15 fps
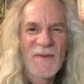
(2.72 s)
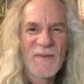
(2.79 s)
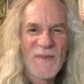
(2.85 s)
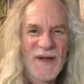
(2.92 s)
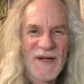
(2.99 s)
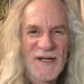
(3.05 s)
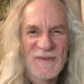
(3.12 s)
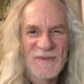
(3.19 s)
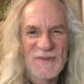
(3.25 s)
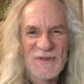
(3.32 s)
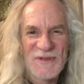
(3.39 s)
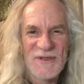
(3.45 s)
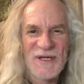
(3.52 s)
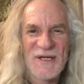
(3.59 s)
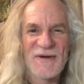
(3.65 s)
My name is
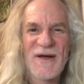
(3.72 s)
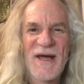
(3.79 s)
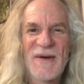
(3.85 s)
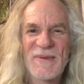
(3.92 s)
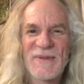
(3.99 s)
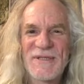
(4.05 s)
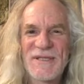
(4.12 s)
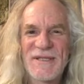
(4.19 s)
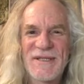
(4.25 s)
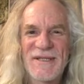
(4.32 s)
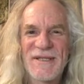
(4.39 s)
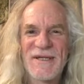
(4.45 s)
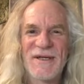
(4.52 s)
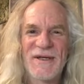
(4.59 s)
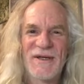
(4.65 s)
Gregory Hamilton,
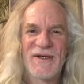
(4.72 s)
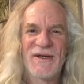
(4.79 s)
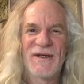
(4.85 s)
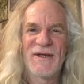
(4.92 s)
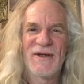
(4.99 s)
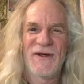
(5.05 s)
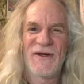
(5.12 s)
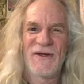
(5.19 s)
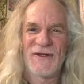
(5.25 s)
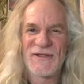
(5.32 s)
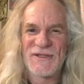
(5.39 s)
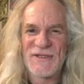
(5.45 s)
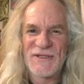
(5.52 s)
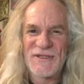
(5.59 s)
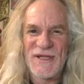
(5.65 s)
and
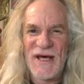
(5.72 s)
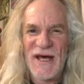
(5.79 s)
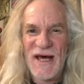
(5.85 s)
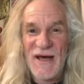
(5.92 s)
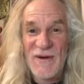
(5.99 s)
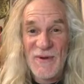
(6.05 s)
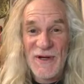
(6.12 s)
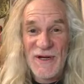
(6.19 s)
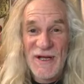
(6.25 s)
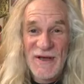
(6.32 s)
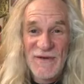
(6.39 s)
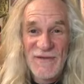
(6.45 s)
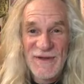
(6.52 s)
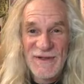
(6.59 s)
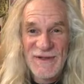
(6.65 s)
this is The Highway to
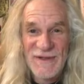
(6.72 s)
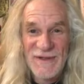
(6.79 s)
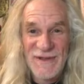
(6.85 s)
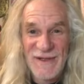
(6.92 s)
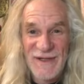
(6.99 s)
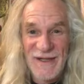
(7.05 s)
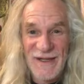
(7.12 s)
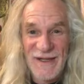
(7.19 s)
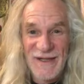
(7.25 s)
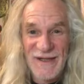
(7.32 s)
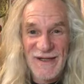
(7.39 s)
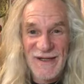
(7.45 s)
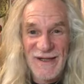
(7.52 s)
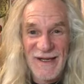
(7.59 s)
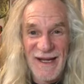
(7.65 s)
Heaven
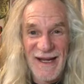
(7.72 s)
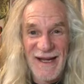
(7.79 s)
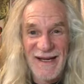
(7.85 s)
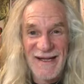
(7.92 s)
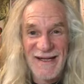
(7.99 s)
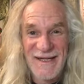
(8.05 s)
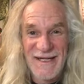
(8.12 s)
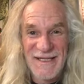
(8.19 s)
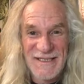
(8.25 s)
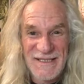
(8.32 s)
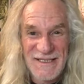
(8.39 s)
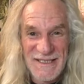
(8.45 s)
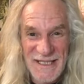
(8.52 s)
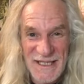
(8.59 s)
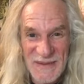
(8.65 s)
in 88
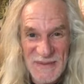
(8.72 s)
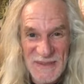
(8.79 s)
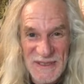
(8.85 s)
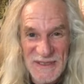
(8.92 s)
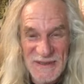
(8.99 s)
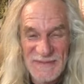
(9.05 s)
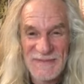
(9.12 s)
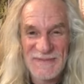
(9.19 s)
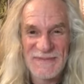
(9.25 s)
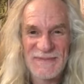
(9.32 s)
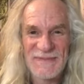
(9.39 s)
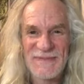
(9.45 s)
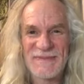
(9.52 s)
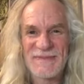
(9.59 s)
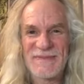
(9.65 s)
Steps,
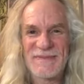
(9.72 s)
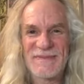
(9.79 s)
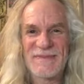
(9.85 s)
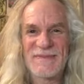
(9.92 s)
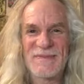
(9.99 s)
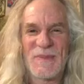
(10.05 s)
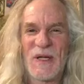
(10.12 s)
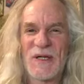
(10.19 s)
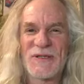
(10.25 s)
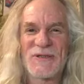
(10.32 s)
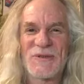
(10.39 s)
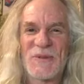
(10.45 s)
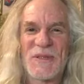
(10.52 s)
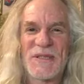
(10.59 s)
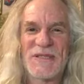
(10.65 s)
Part
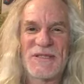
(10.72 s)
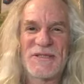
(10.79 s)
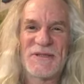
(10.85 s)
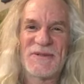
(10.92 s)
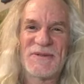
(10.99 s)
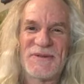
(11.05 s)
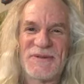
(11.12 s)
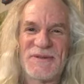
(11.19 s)
22.